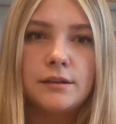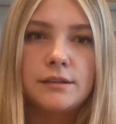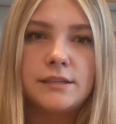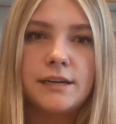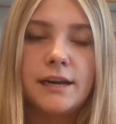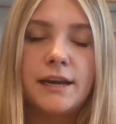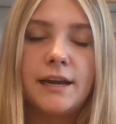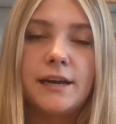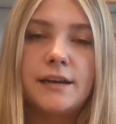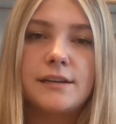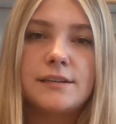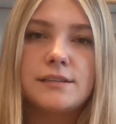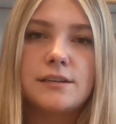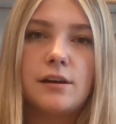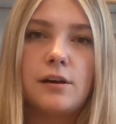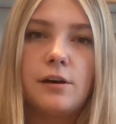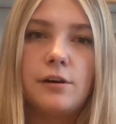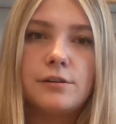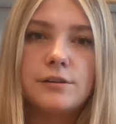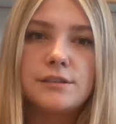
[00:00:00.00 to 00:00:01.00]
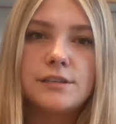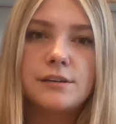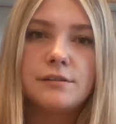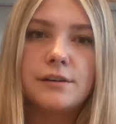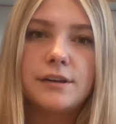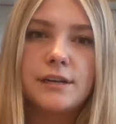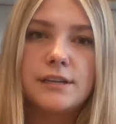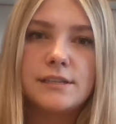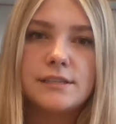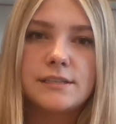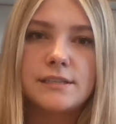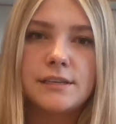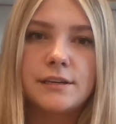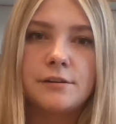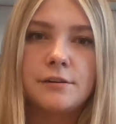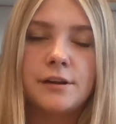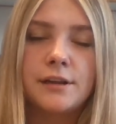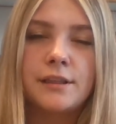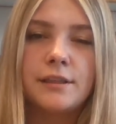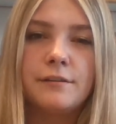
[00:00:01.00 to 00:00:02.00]
Diane is also
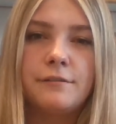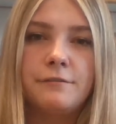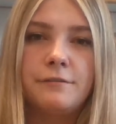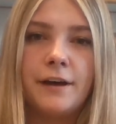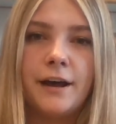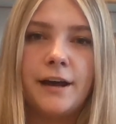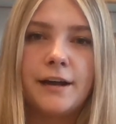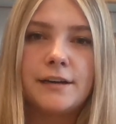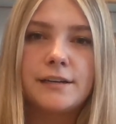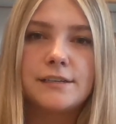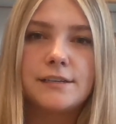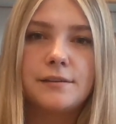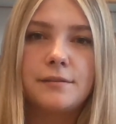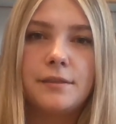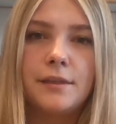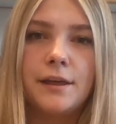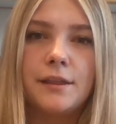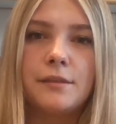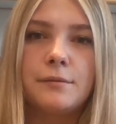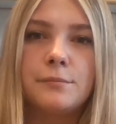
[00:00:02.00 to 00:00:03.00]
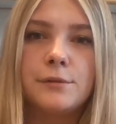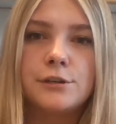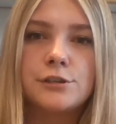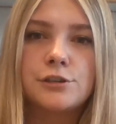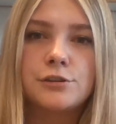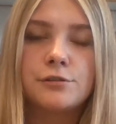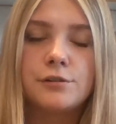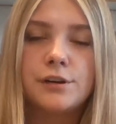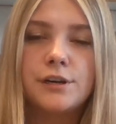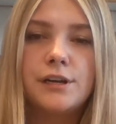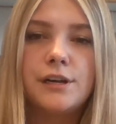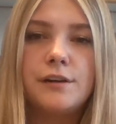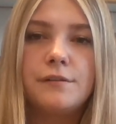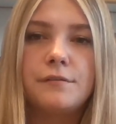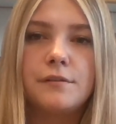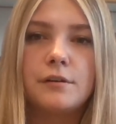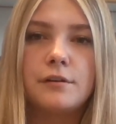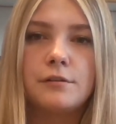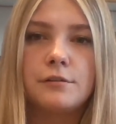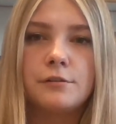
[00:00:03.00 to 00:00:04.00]
considering the fact that the majority
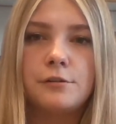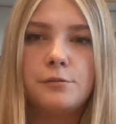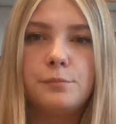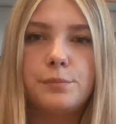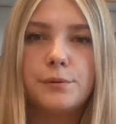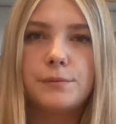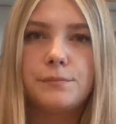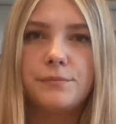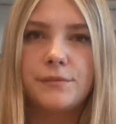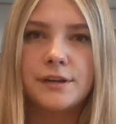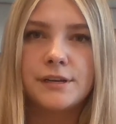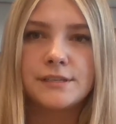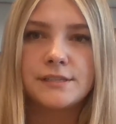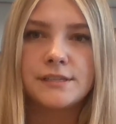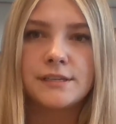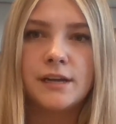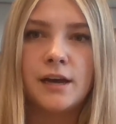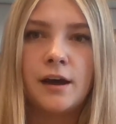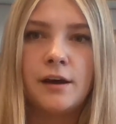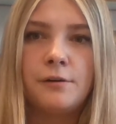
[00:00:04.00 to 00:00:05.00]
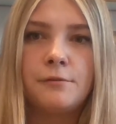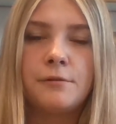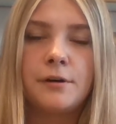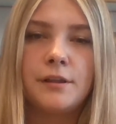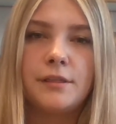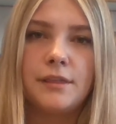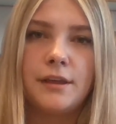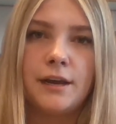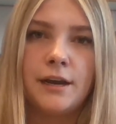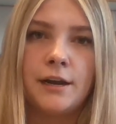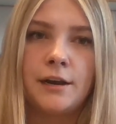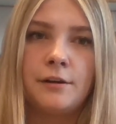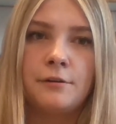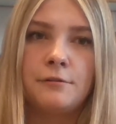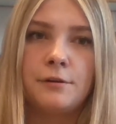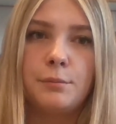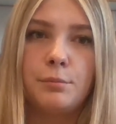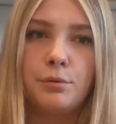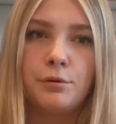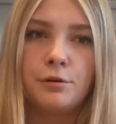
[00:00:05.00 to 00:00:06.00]
of the group does not want the error
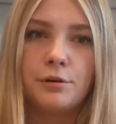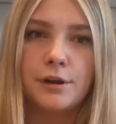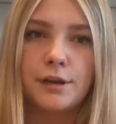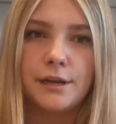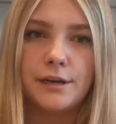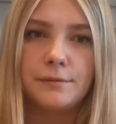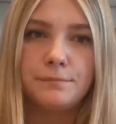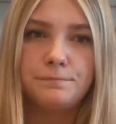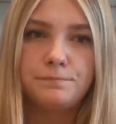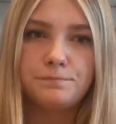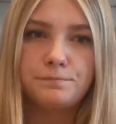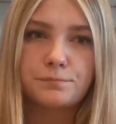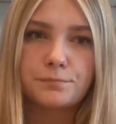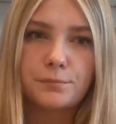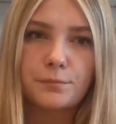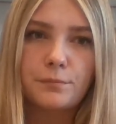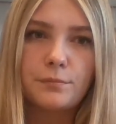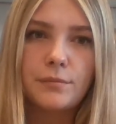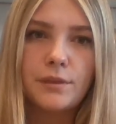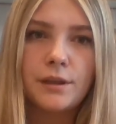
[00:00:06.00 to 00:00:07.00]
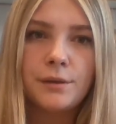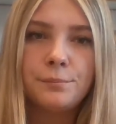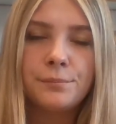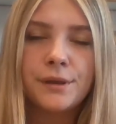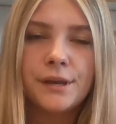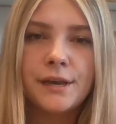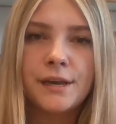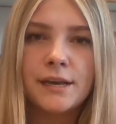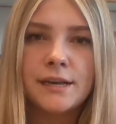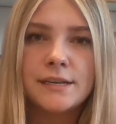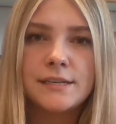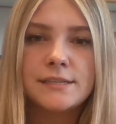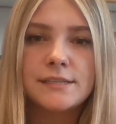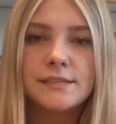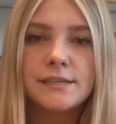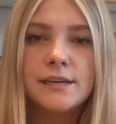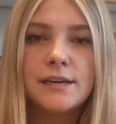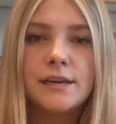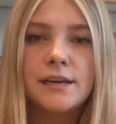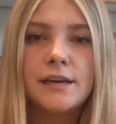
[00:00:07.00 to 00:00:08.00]
reported
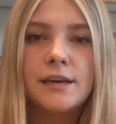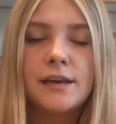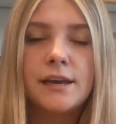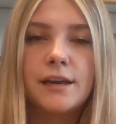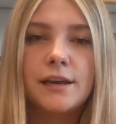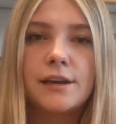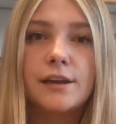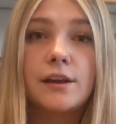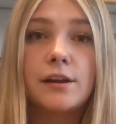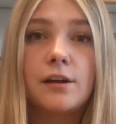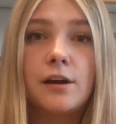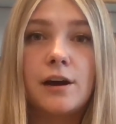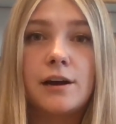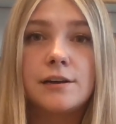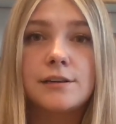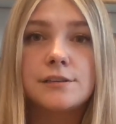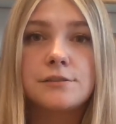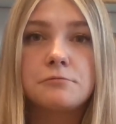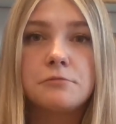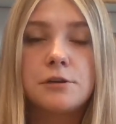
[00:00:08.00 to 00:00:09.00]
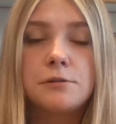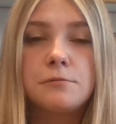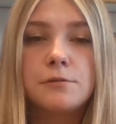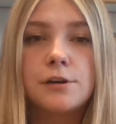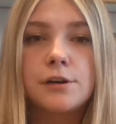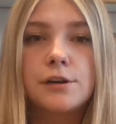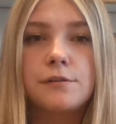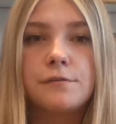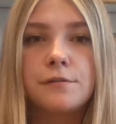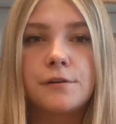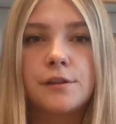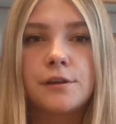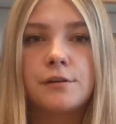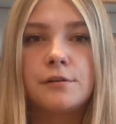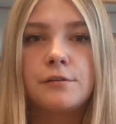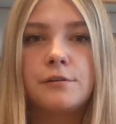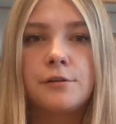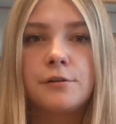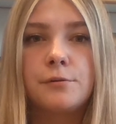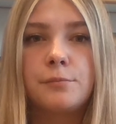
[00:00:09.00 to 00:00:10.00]
because it could cause rework for the
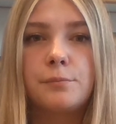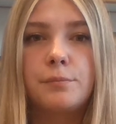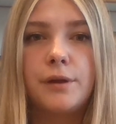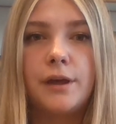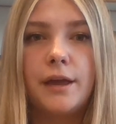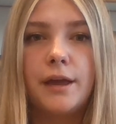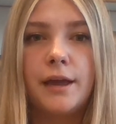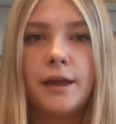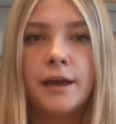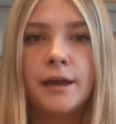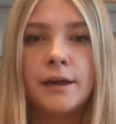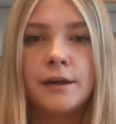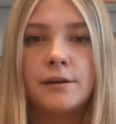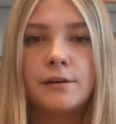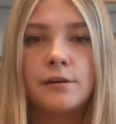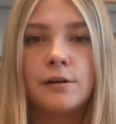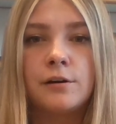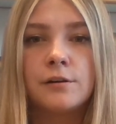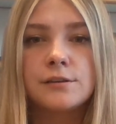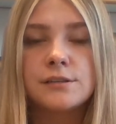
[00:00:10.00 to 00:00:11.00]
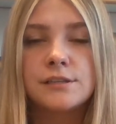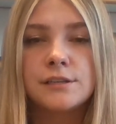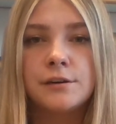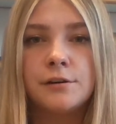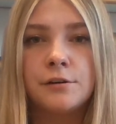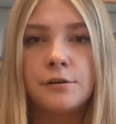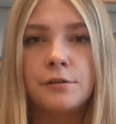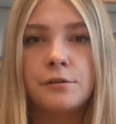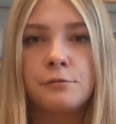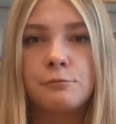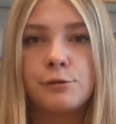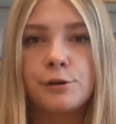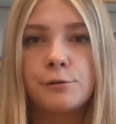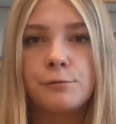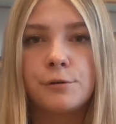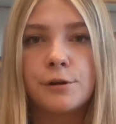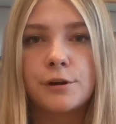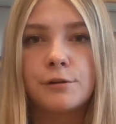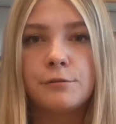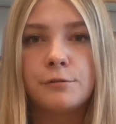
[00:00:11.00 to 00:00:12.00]
group, and also the
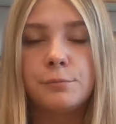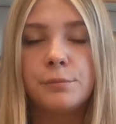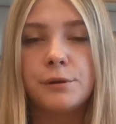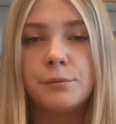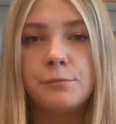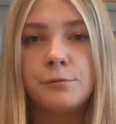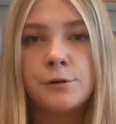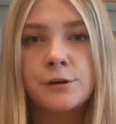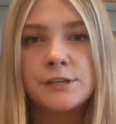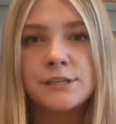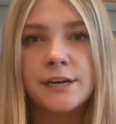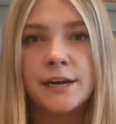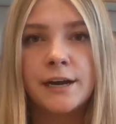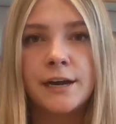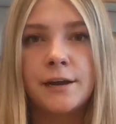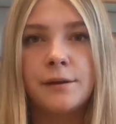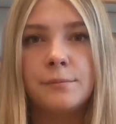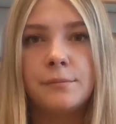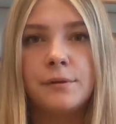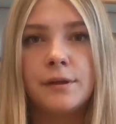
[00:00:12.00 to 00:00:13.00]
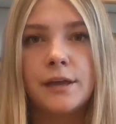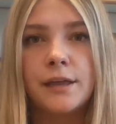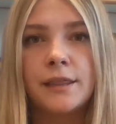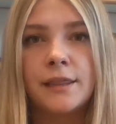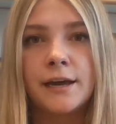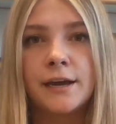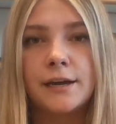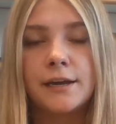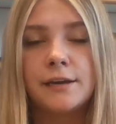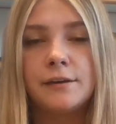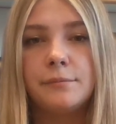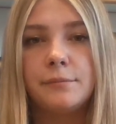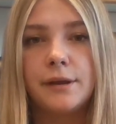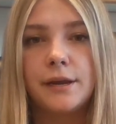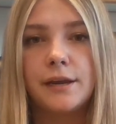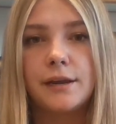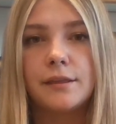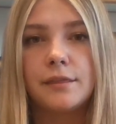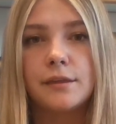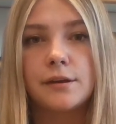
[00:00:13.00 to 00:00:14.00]
rework will be more time, and that can
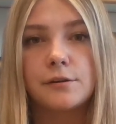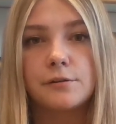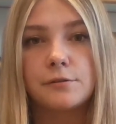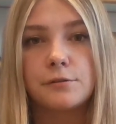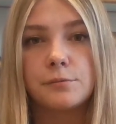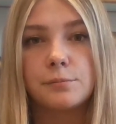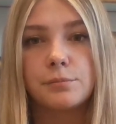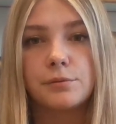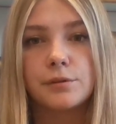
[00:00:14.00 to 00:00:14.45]
make the group